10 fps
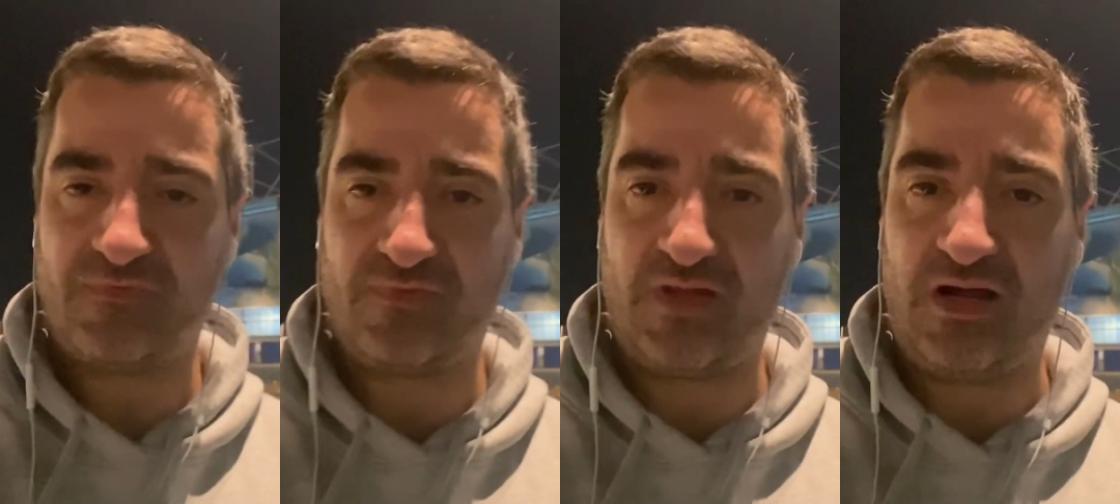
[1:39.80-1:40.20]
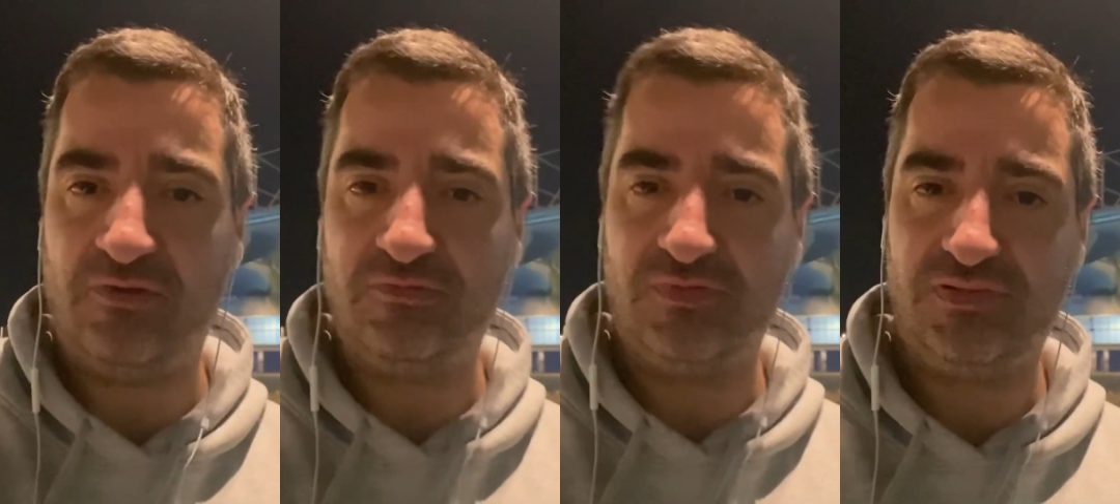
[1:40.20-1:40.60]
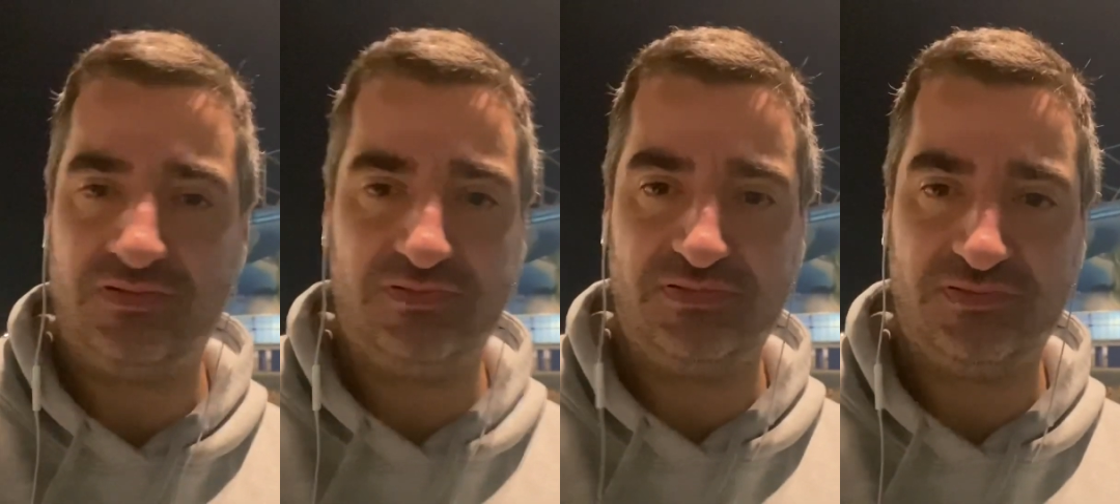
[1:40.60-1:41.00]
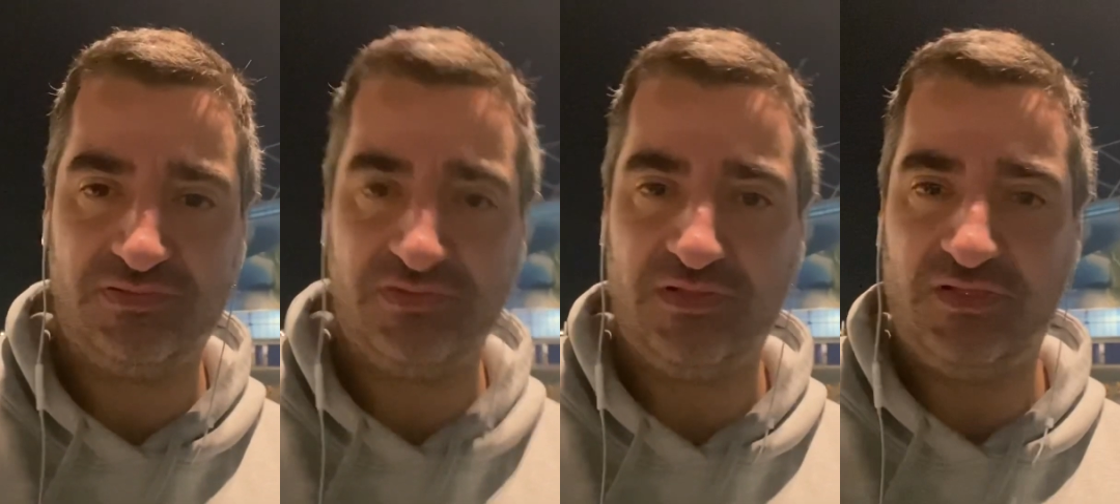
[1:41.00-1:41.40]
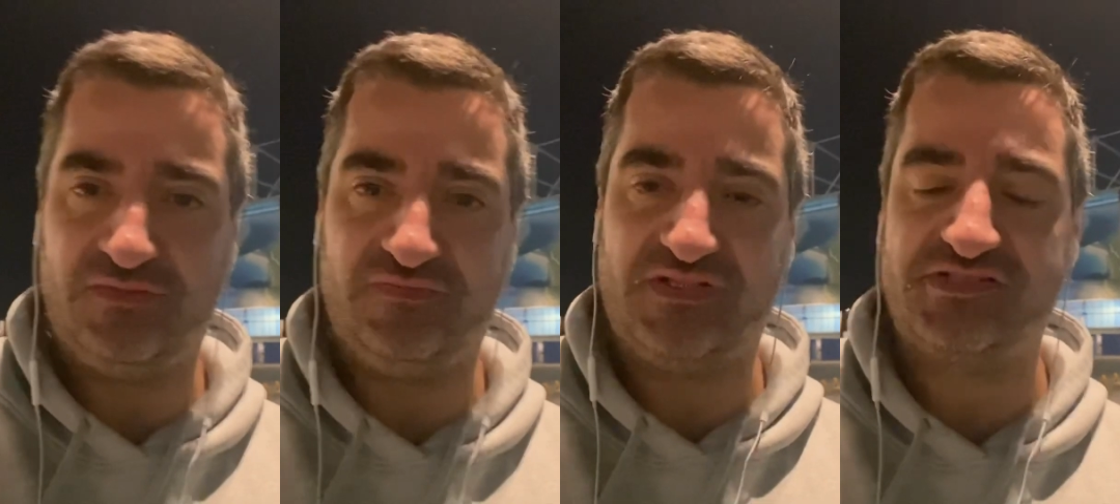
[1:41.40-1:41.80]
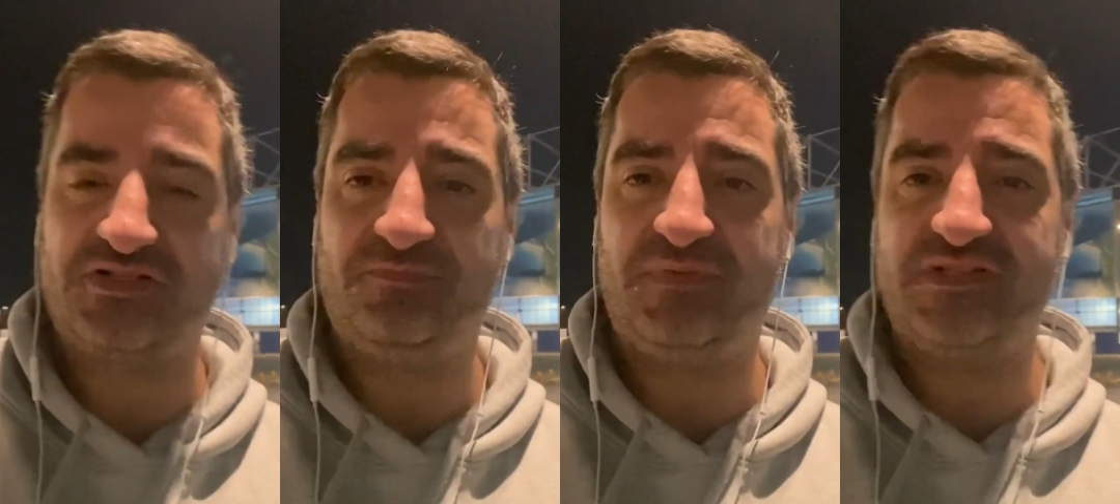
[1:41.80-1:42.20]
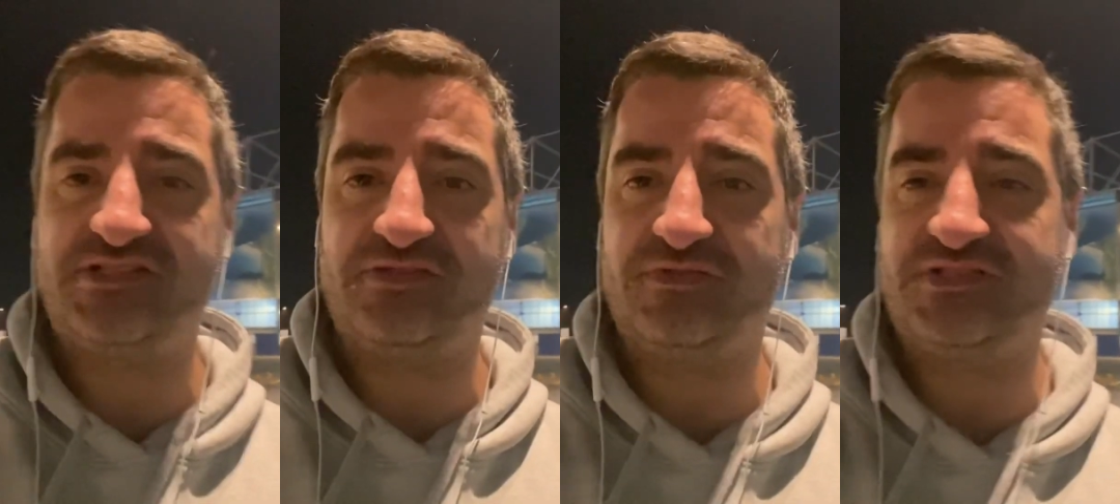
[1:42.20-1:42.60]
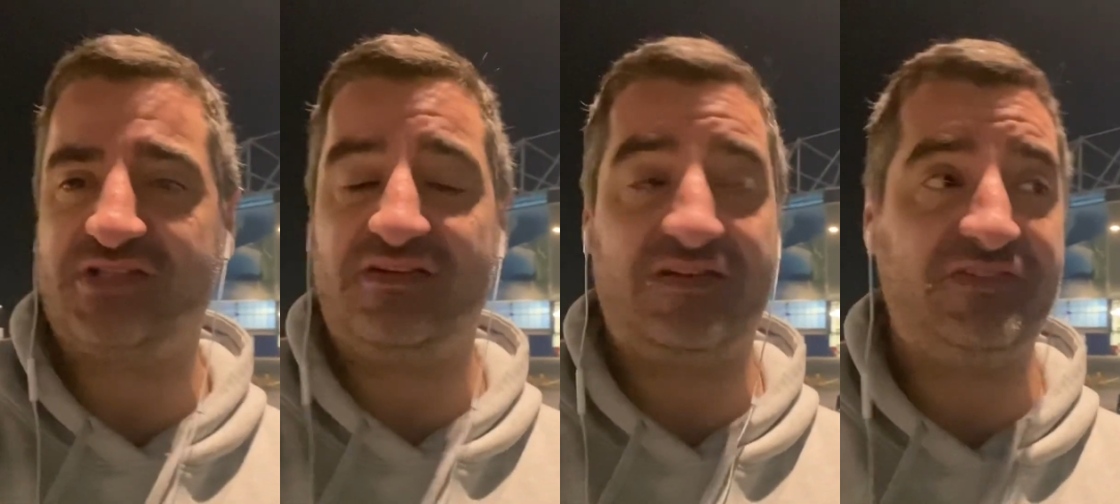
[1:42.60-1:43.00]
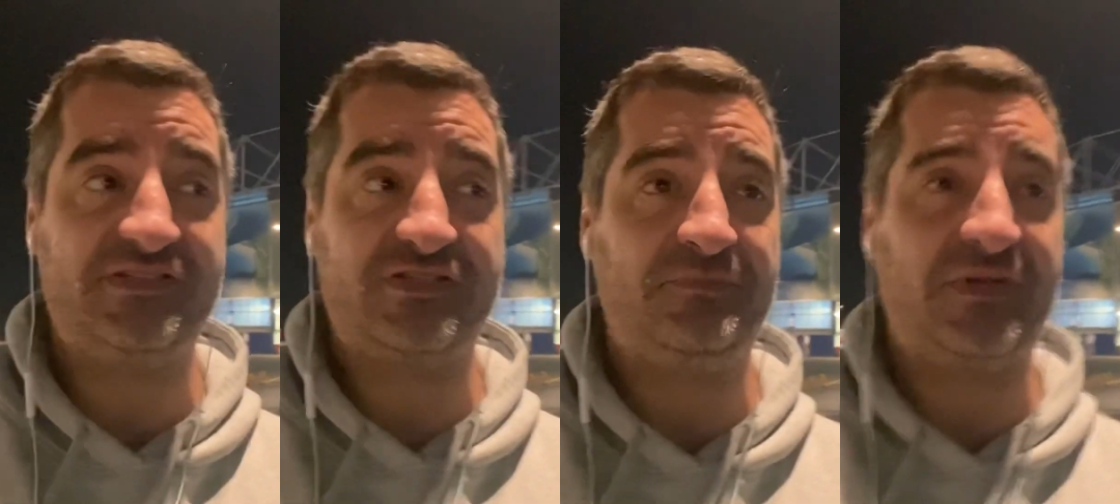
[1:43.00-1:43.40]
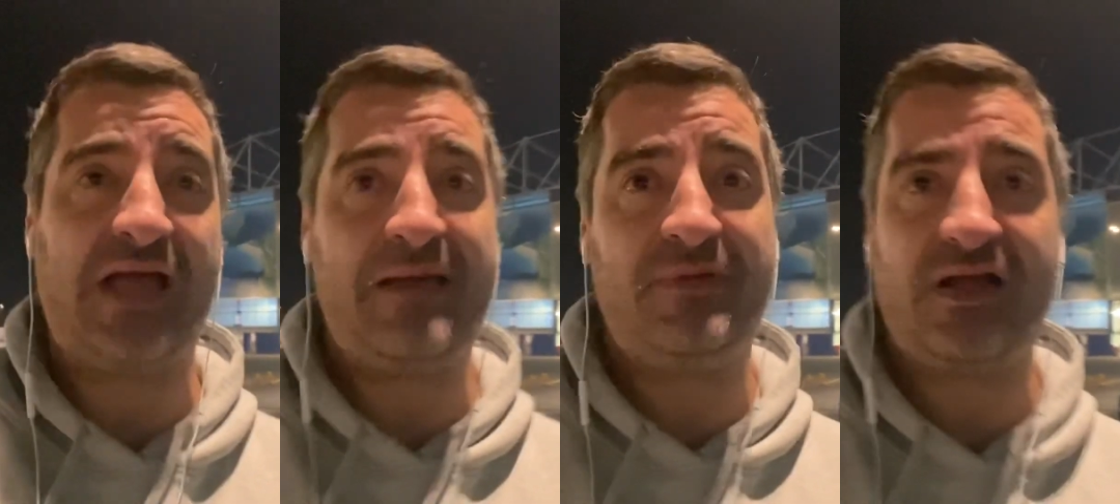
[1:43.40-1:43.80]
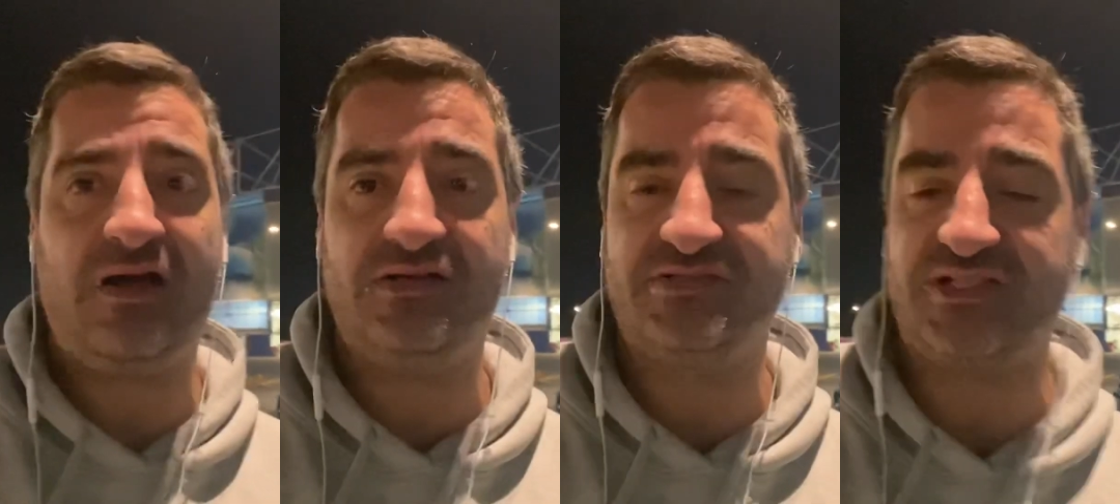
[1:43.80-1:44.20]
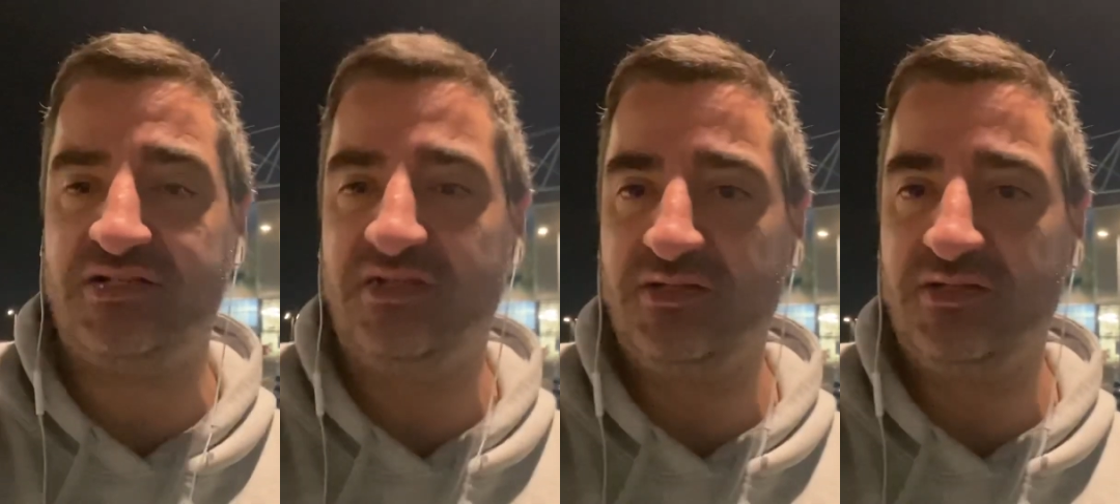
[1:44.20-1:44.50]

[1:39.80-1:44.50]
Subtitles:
Now, this could be suicide, this could be kamikaze